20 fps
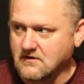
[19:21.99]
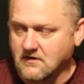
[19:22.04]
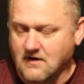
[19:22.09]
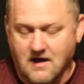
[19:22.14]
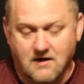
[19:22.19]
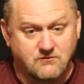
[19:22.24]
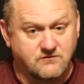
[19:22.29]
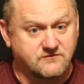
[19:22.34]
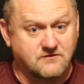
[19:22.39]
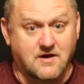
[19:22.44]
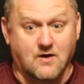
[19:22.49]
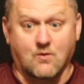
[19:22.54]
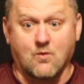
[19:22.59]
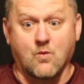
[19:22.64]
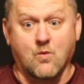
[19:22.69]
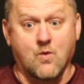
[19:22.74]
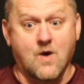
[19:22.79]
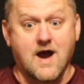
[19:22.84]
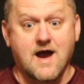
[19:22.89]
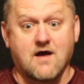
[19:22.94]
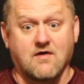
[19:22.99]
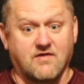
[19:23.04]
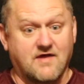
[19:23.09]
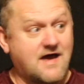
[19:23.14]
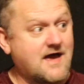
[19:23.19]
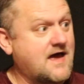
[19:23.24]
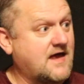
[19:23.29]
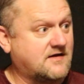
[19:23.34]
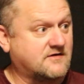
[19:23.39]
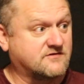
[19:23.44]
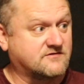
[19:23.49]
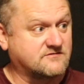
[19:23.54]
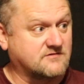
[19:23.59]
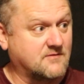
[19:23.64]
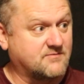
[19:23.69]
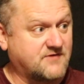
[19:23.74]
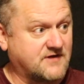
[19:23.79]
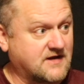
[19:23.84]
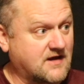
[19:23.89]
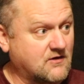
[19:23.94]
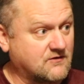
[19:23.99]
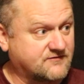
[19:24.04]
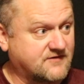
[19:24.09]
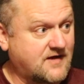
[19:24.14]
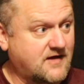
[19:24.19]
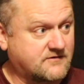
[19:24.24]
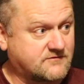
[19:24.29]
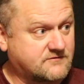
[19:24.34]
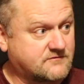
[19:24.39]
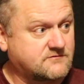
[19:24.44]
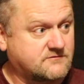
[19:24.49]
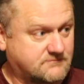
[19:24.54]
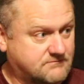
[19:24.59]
I was like, wow, that is something else. That's